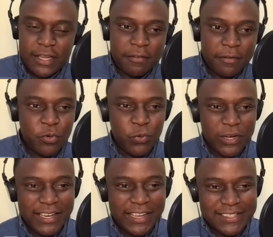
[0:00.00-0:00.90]
I have a
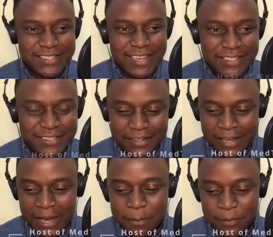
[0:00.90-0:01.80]
really exciting
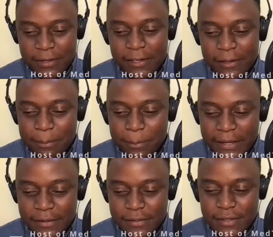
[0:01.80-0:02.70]
company
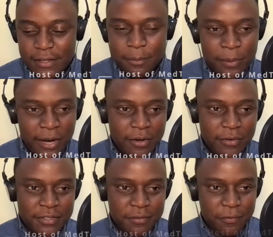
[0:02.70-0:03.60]
based in
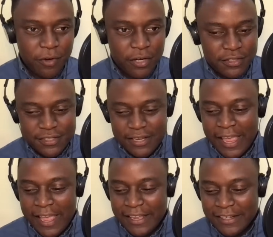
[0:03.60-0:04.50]
Paris, France.
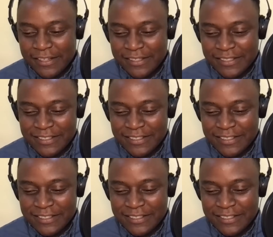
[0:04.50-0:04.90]
And